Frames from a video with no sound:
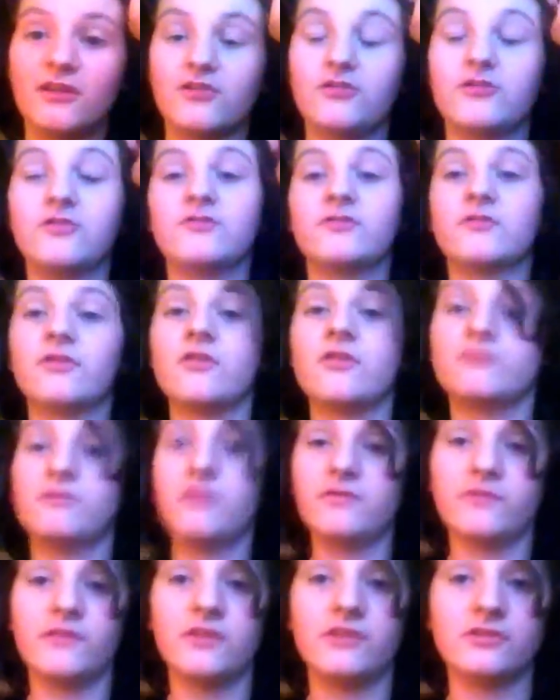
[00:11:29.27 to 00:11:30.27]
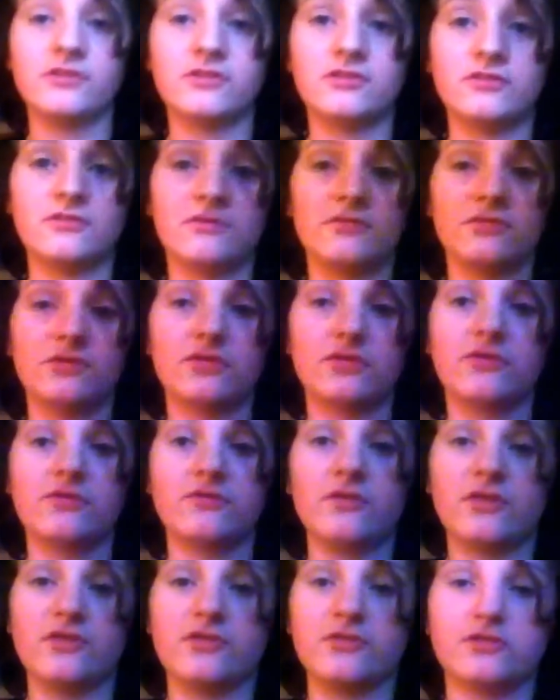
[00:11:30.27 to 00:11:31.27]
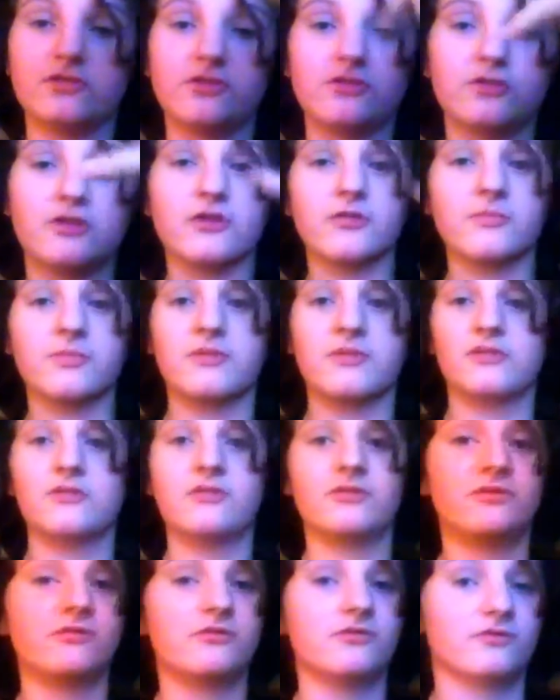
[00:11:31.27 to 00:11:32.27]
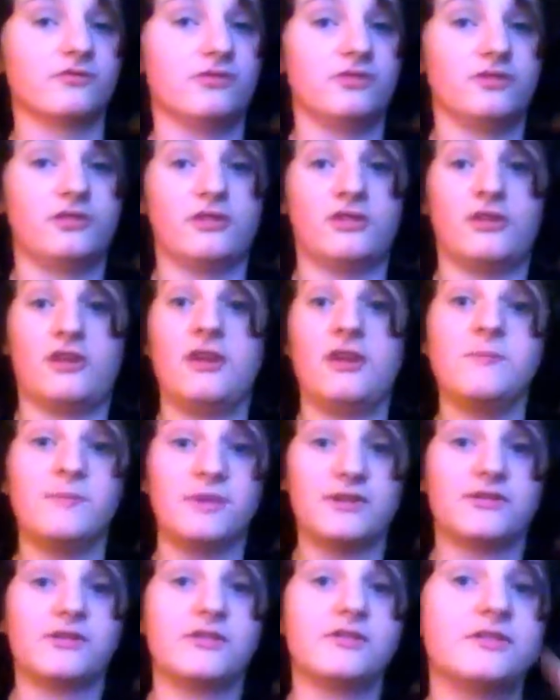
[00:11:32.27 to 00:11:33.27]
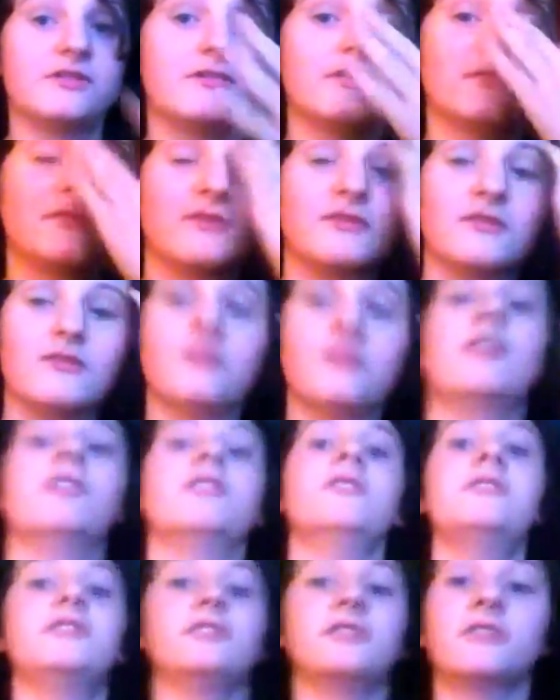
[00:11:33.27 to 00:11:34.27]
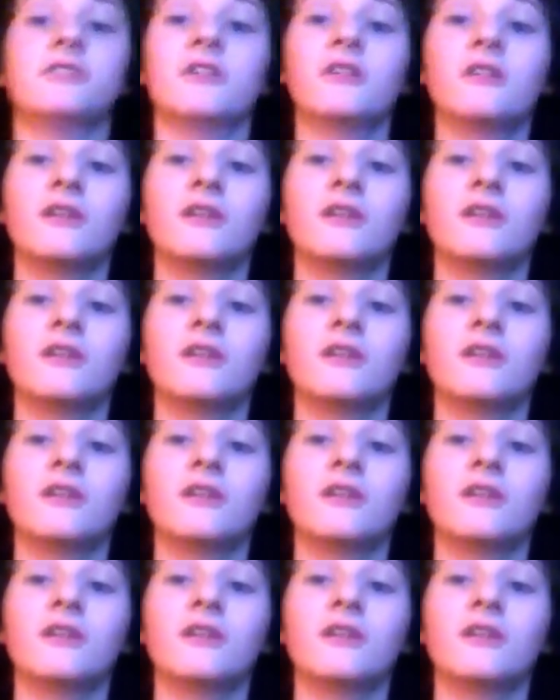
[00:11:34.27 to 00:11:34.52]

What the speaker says: used for home defense, shooting ranges, target practice, name it. Hunting.